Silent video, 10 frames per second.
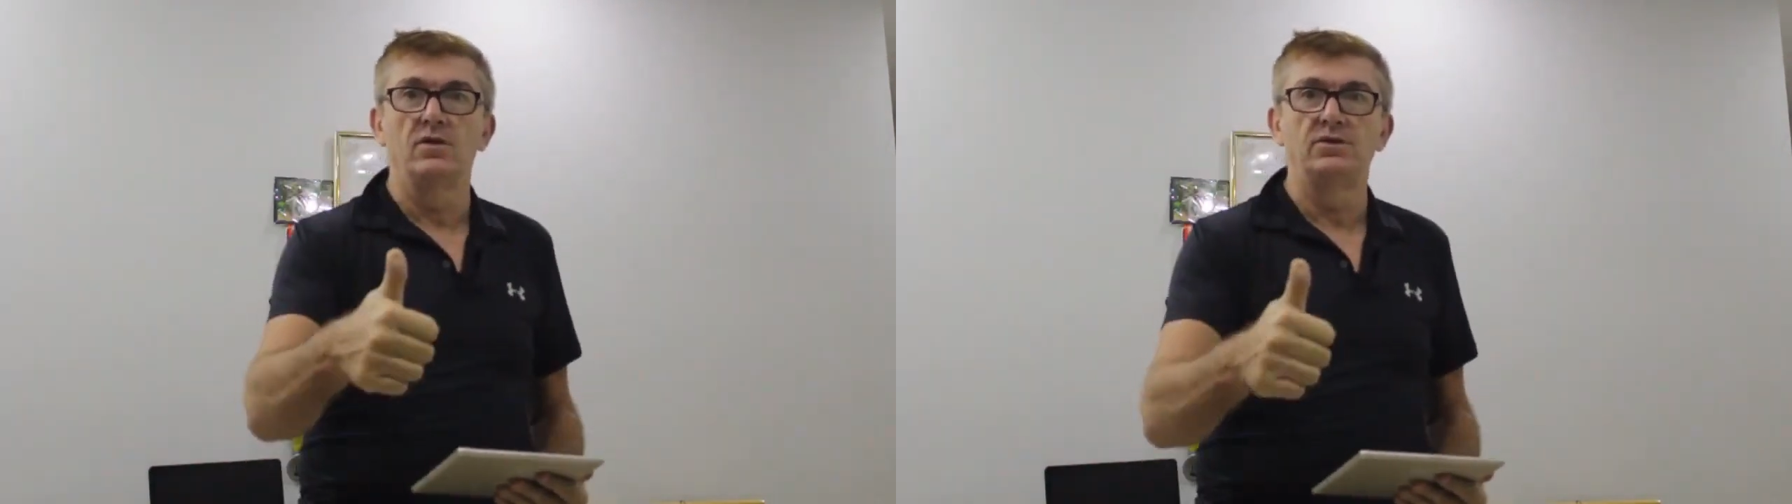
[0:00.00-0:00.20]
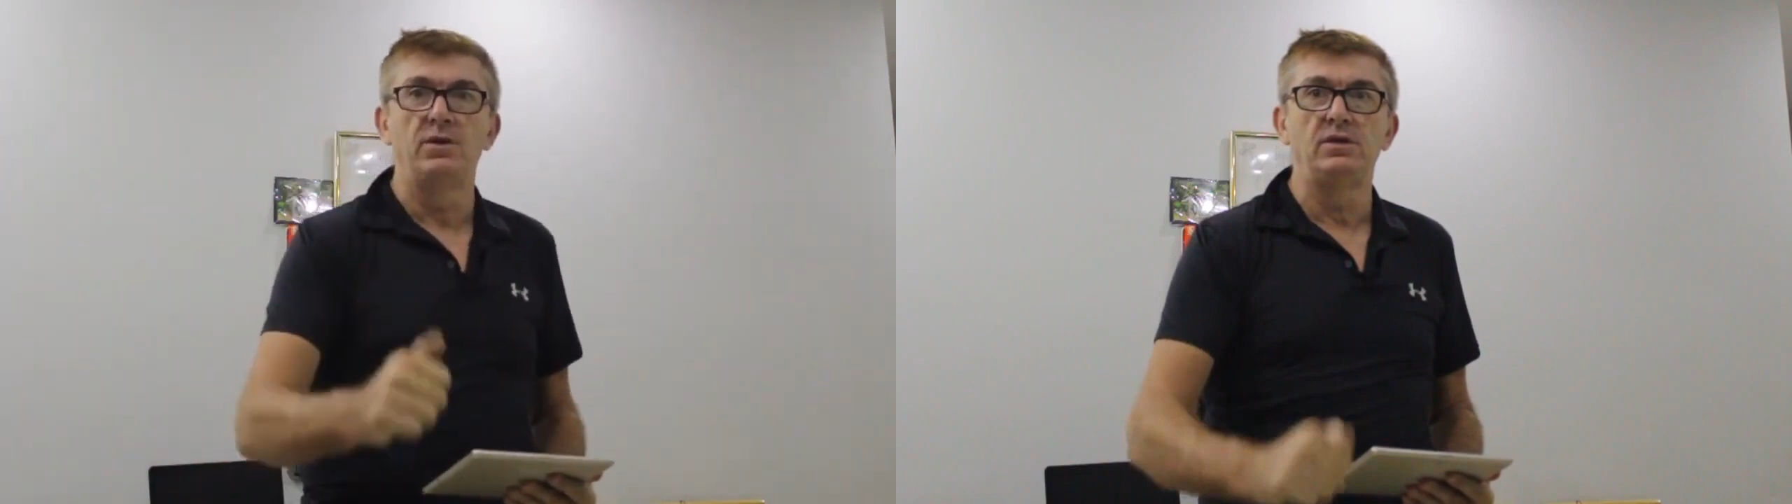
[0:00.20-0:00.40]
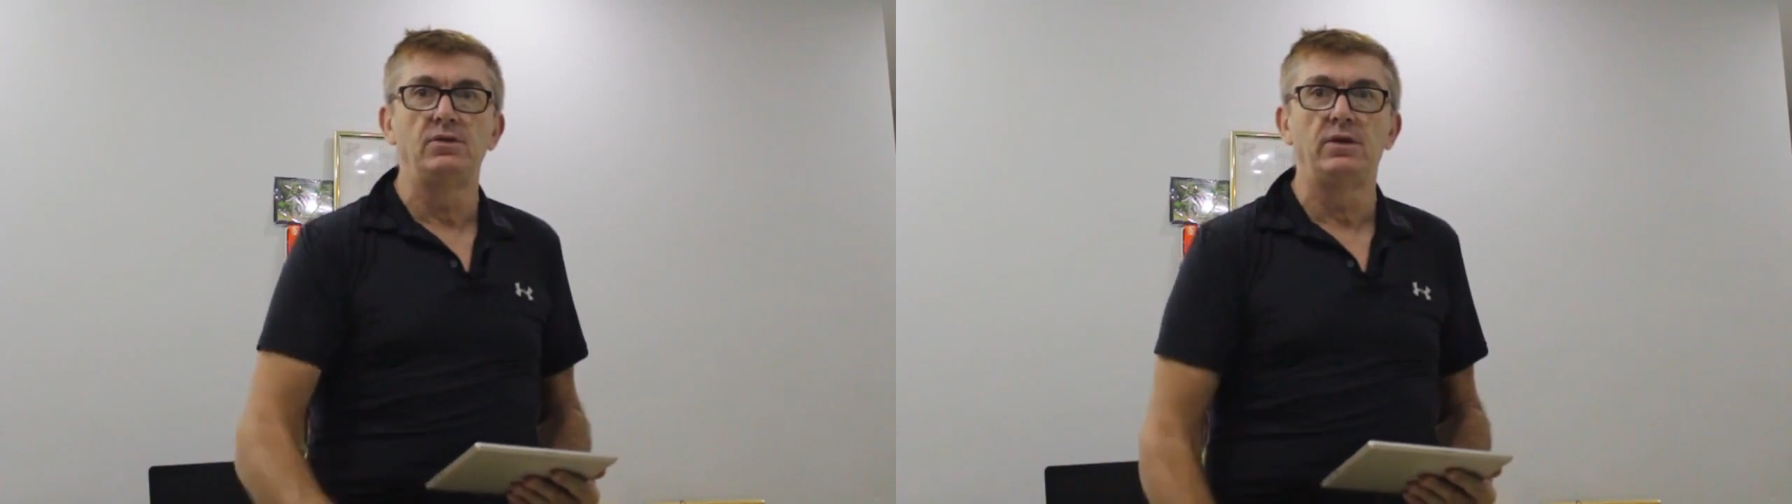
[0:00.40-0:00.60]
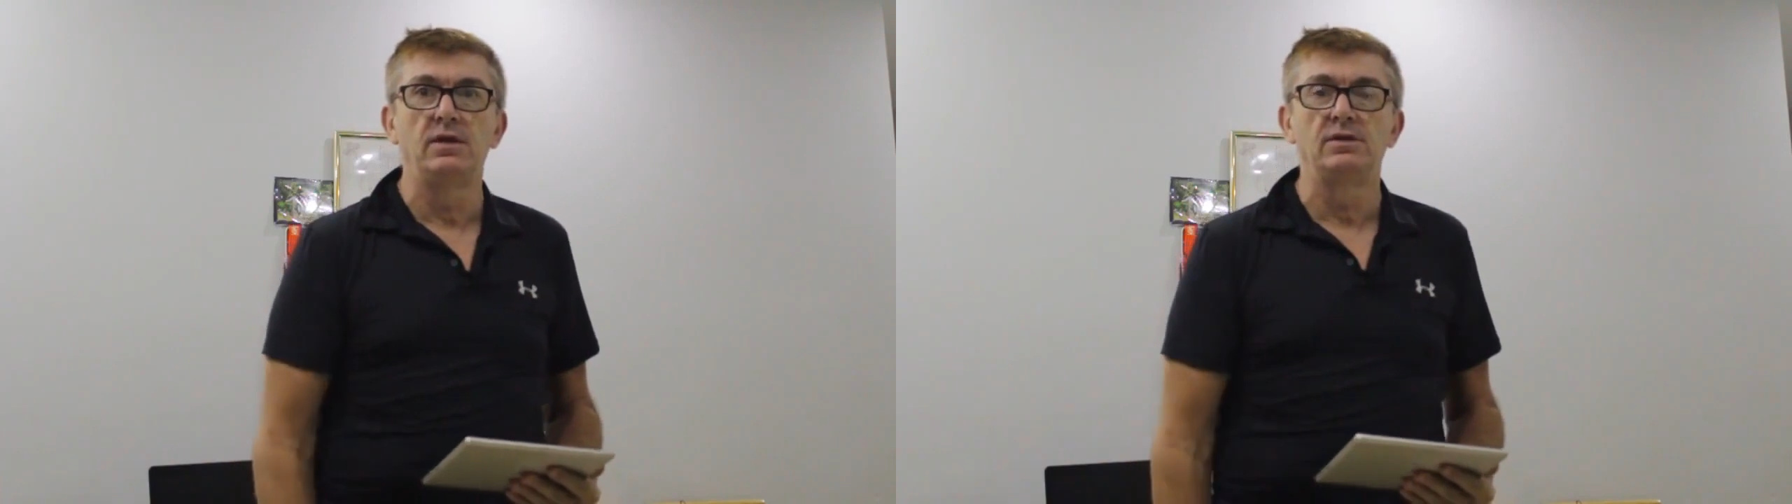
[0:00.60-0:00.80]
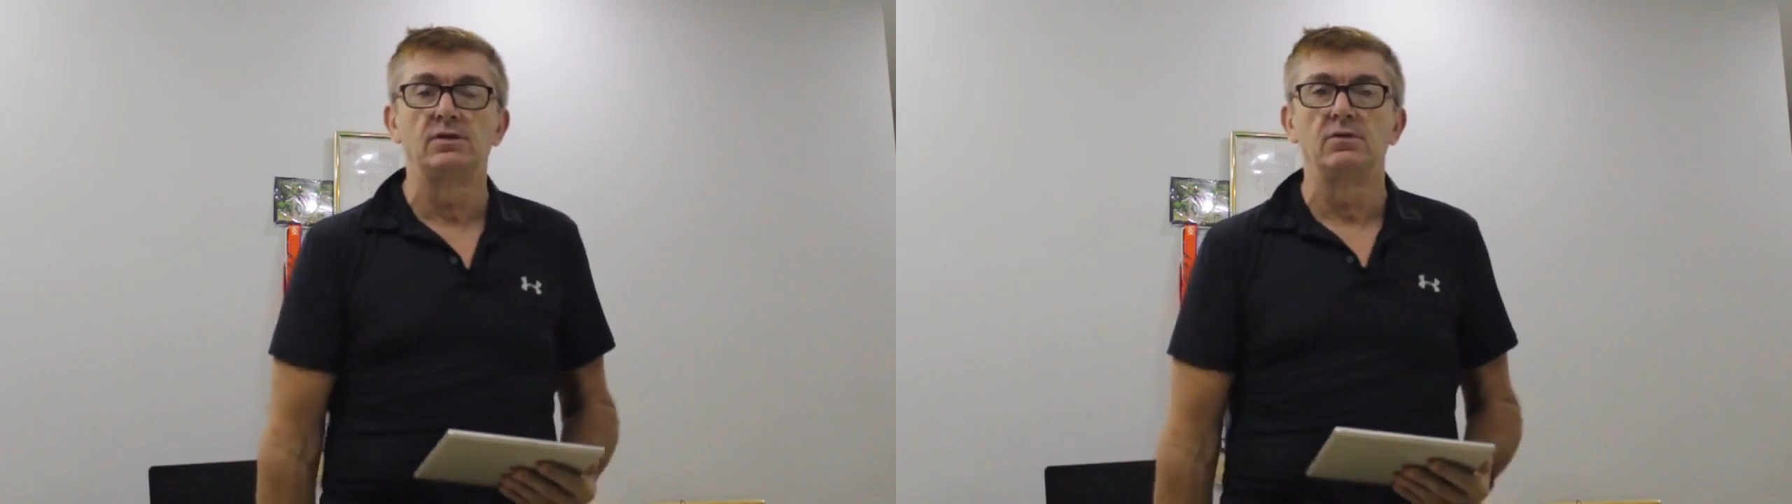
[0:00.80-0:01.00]
I'll speak to you
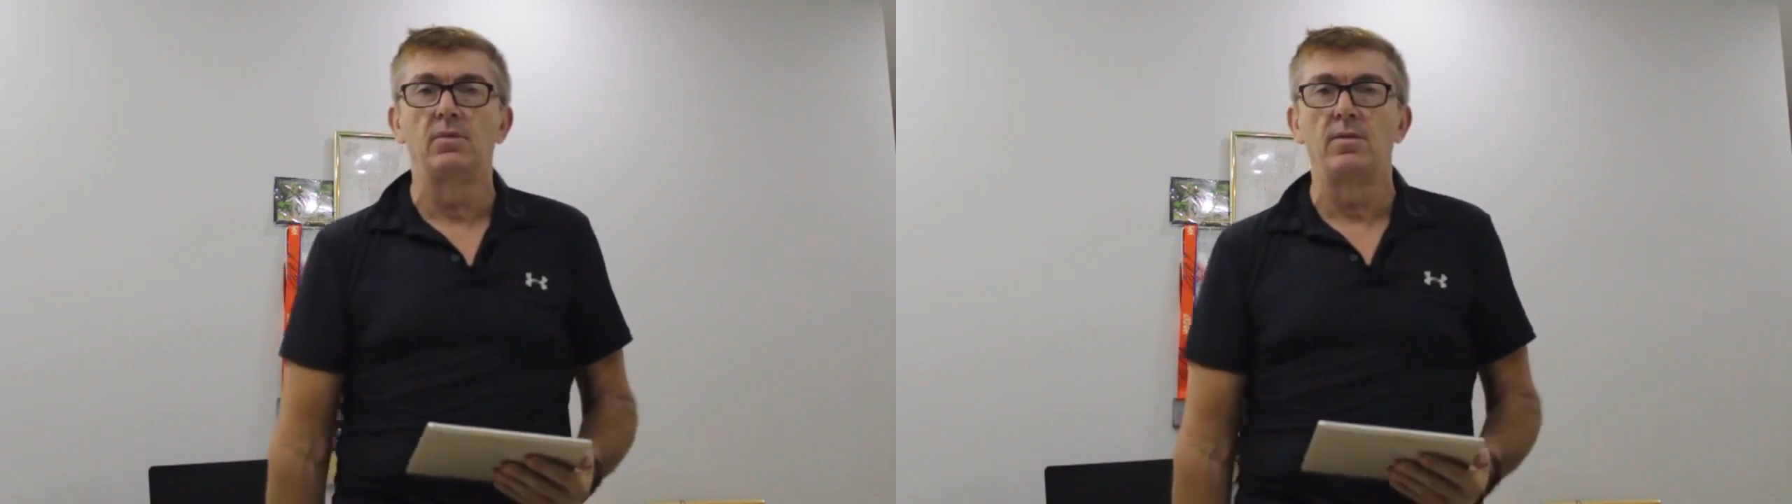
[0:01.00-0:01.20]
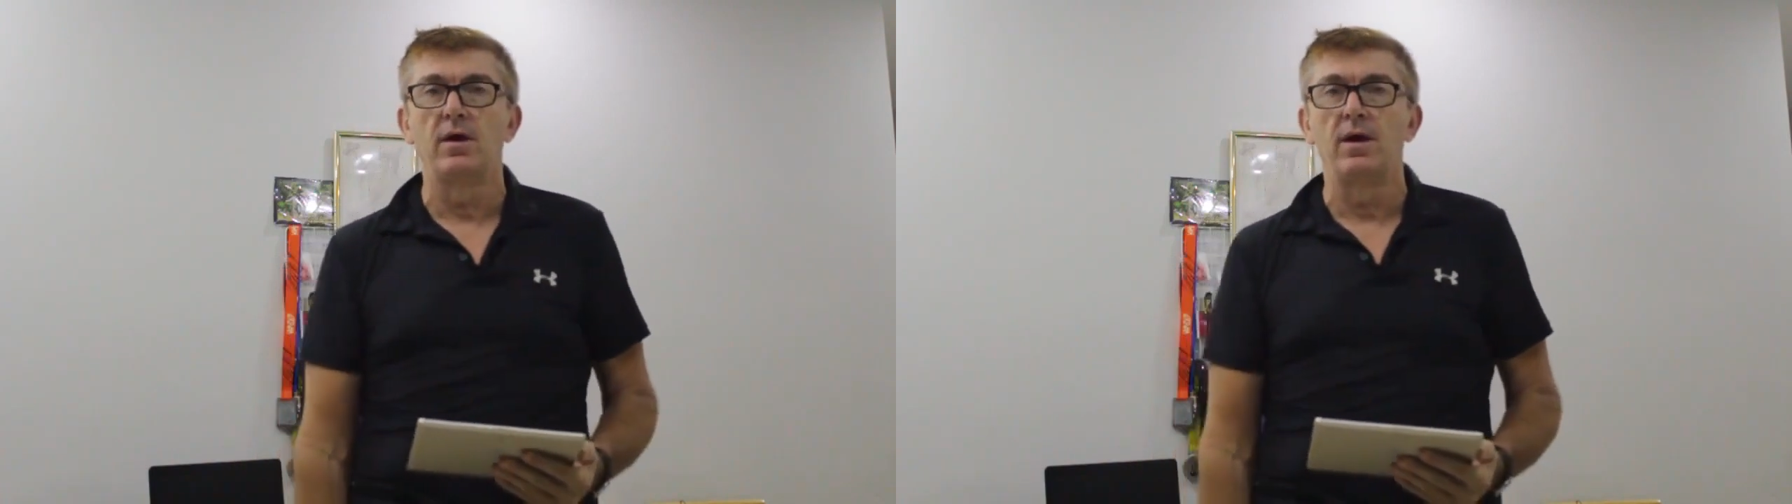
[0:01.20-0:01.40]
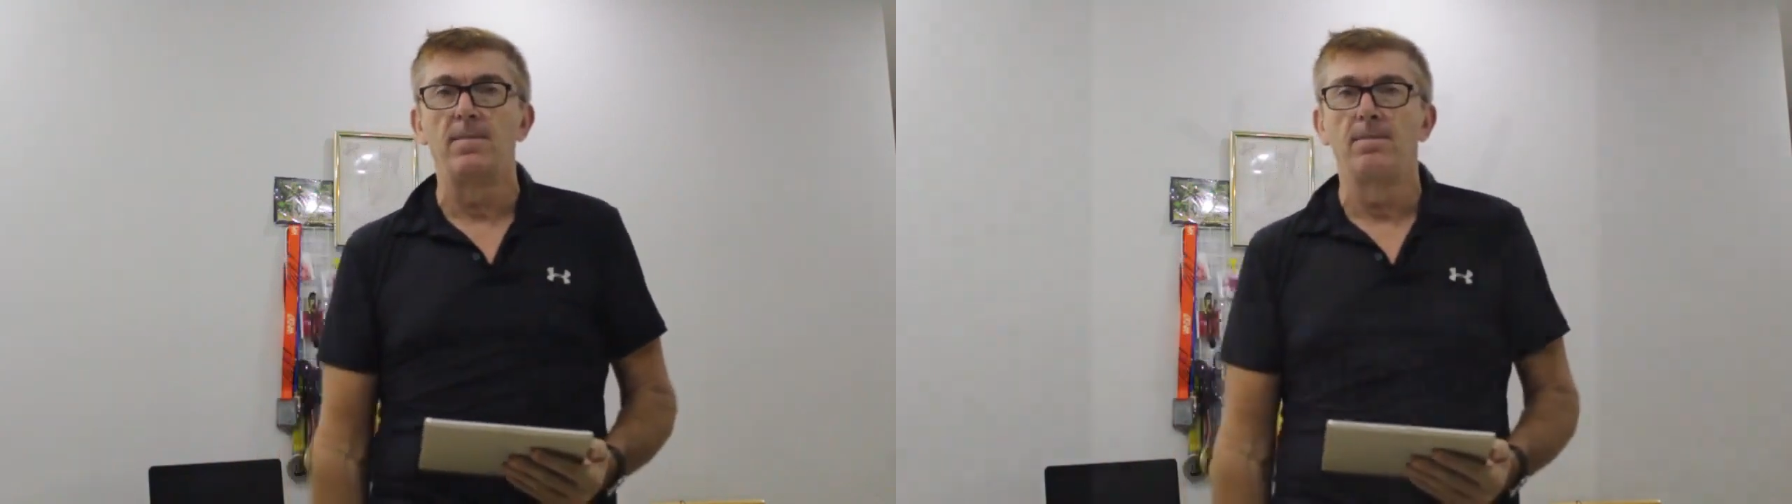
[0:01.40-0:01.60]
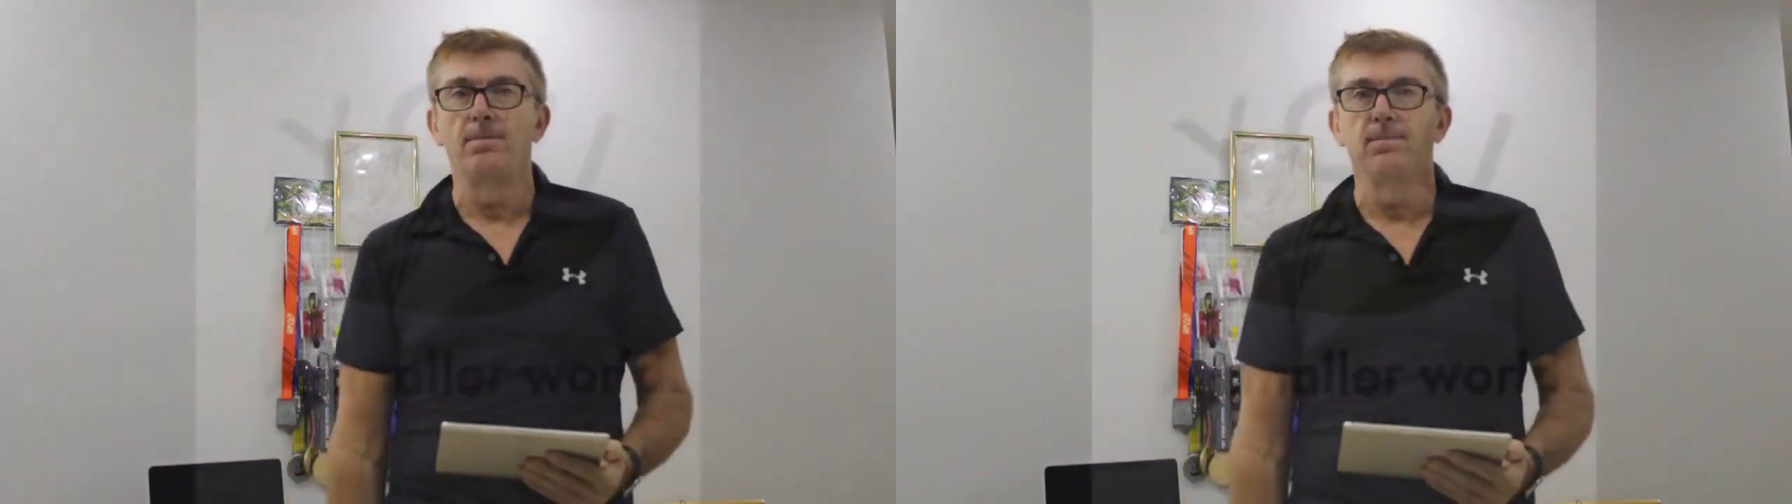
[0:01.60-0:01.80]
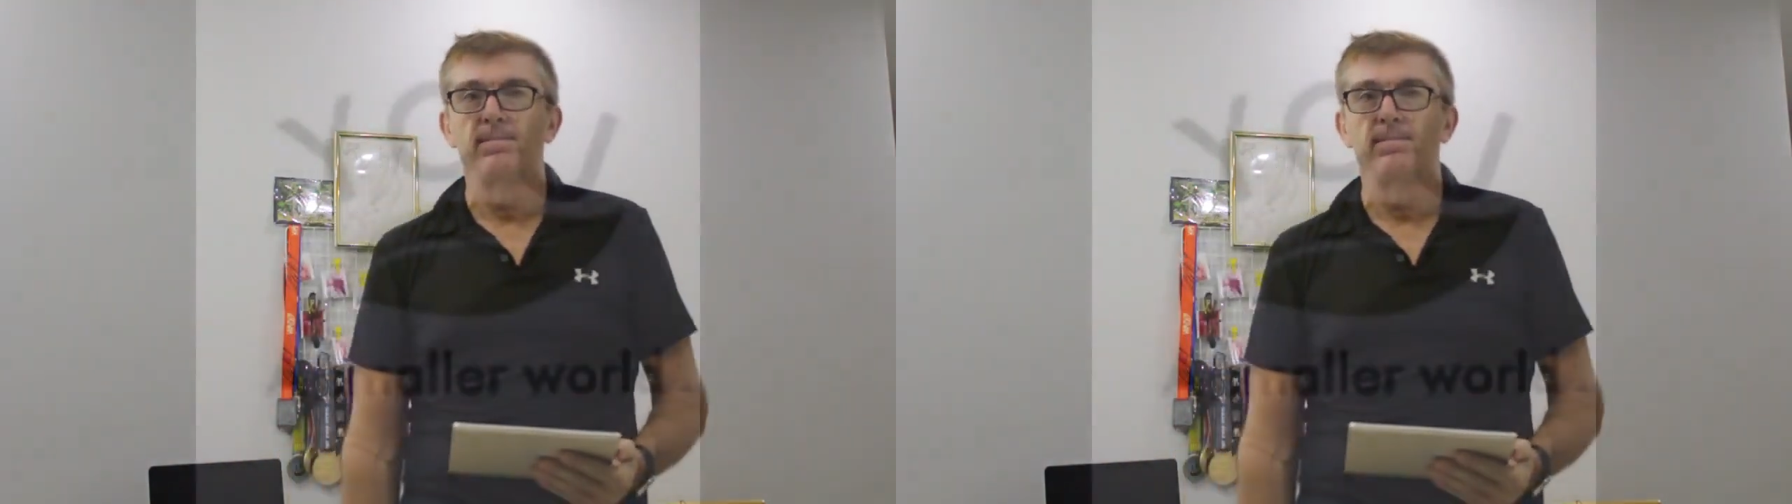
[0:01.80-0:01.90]
again soon. Bye-bye.